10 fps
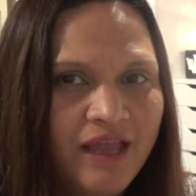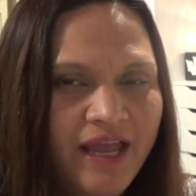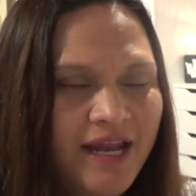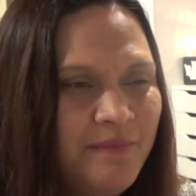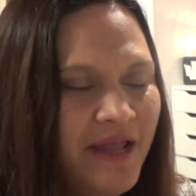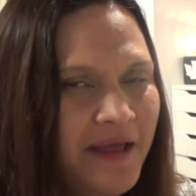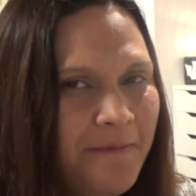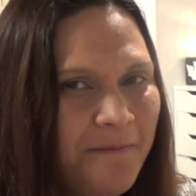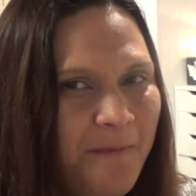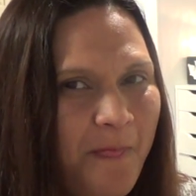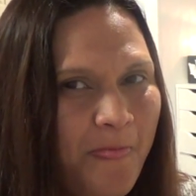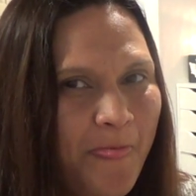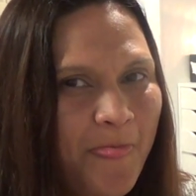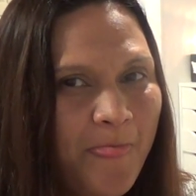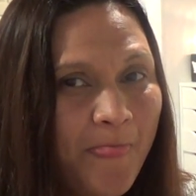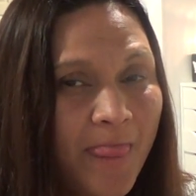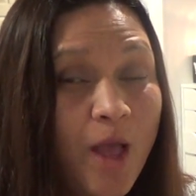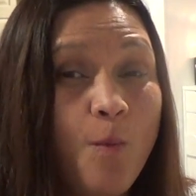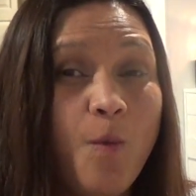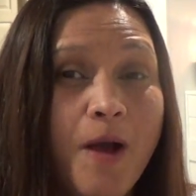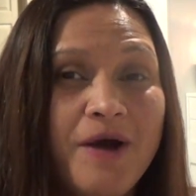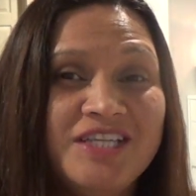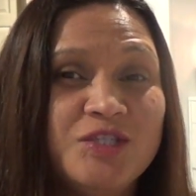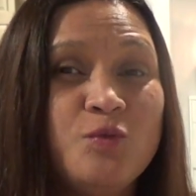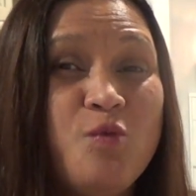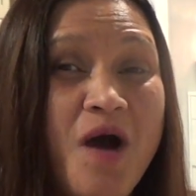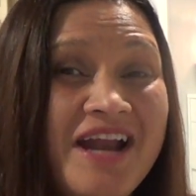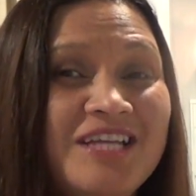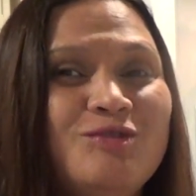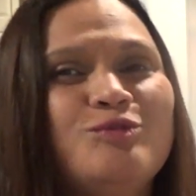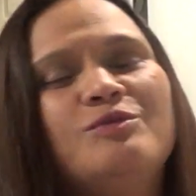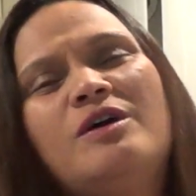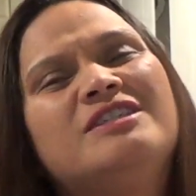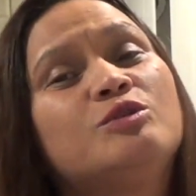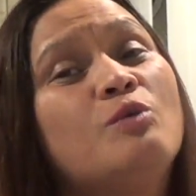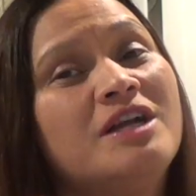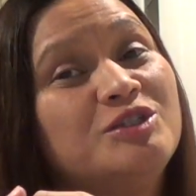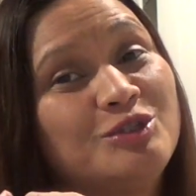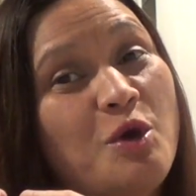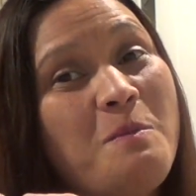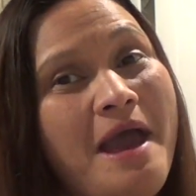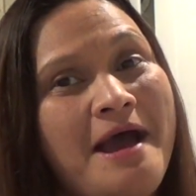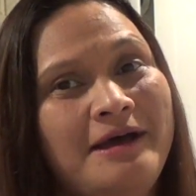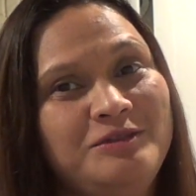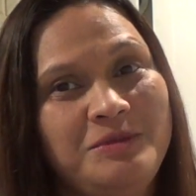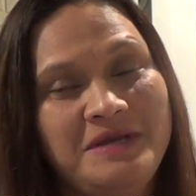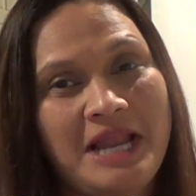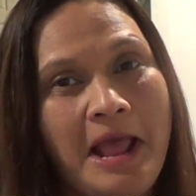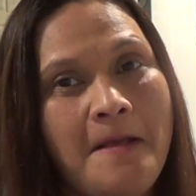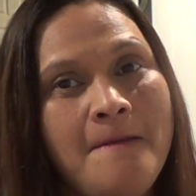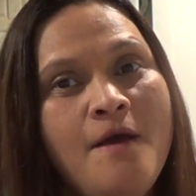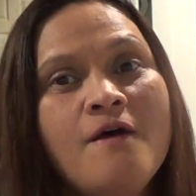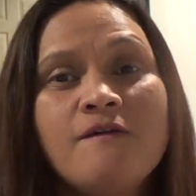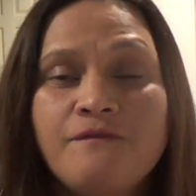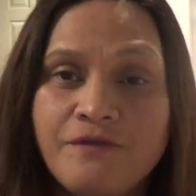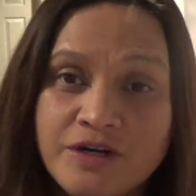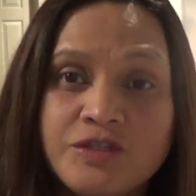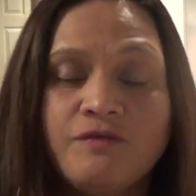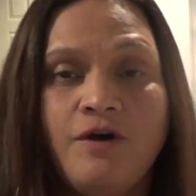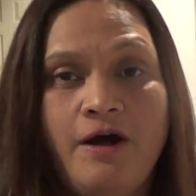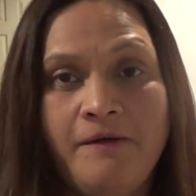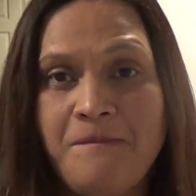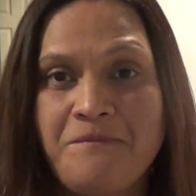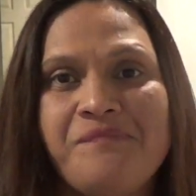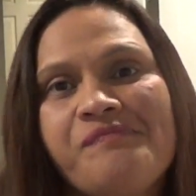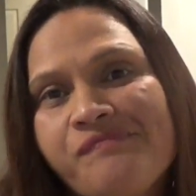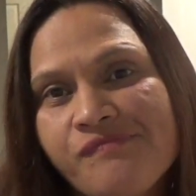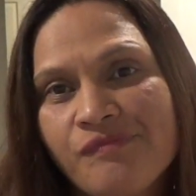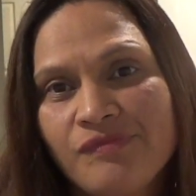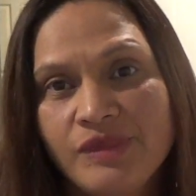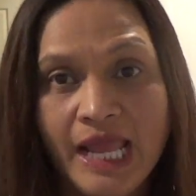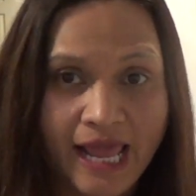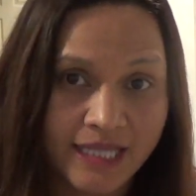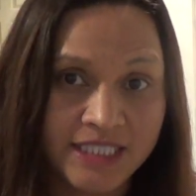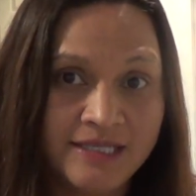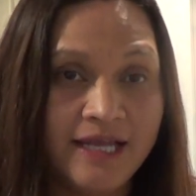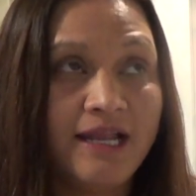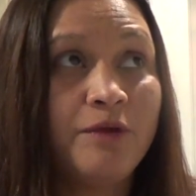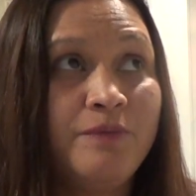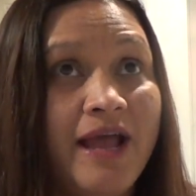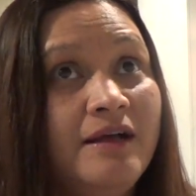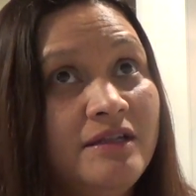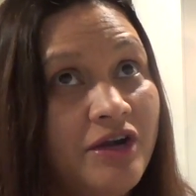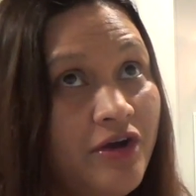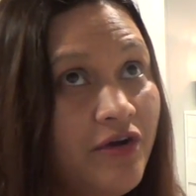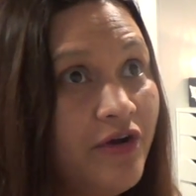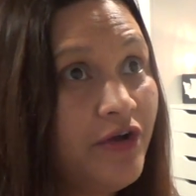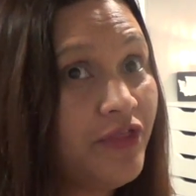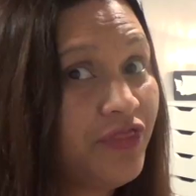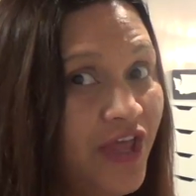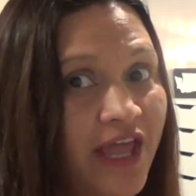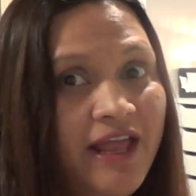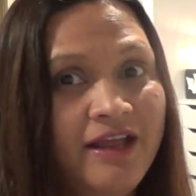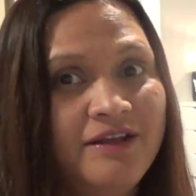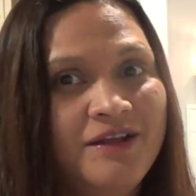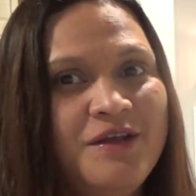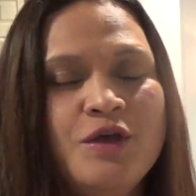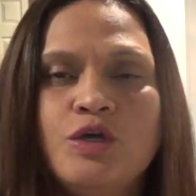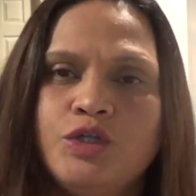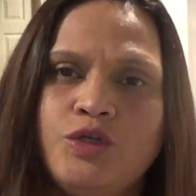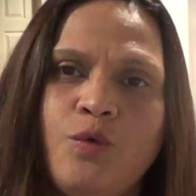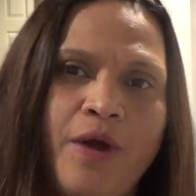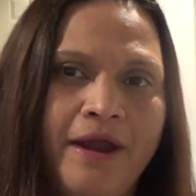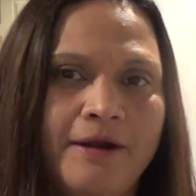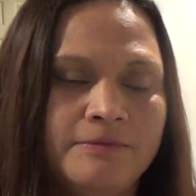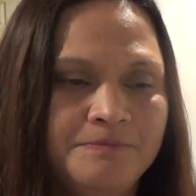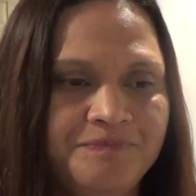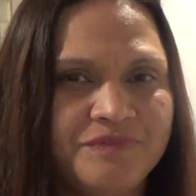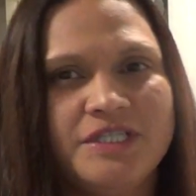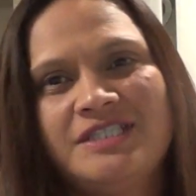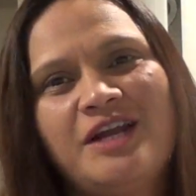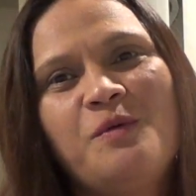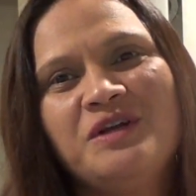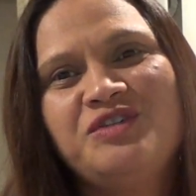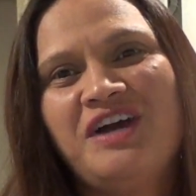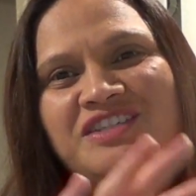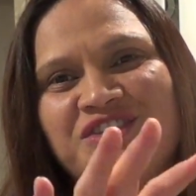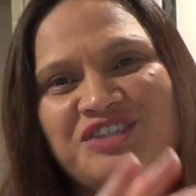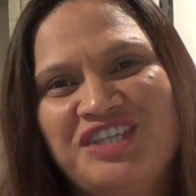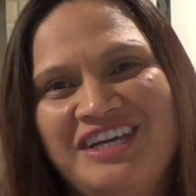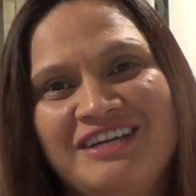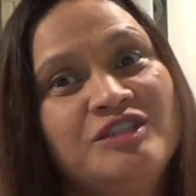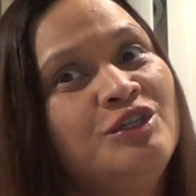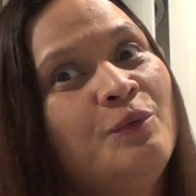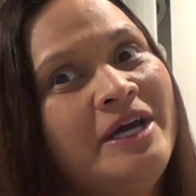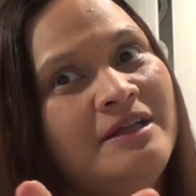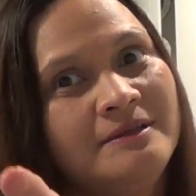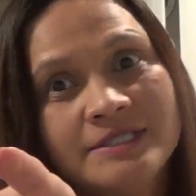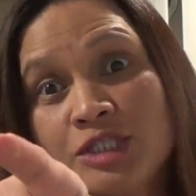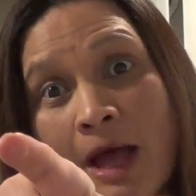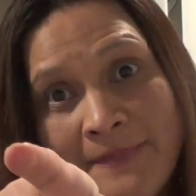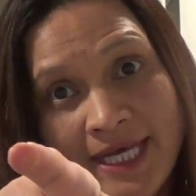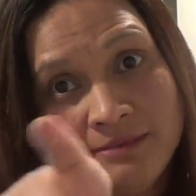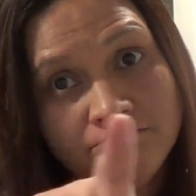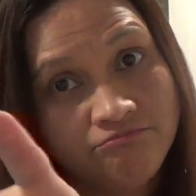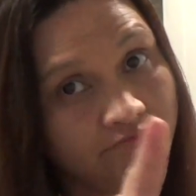And I'm like, wow, I just wanted to, I just wanted so bad to be like, first of all, it's not a regular thing to wear because I don't want you guys searching it because you will stop it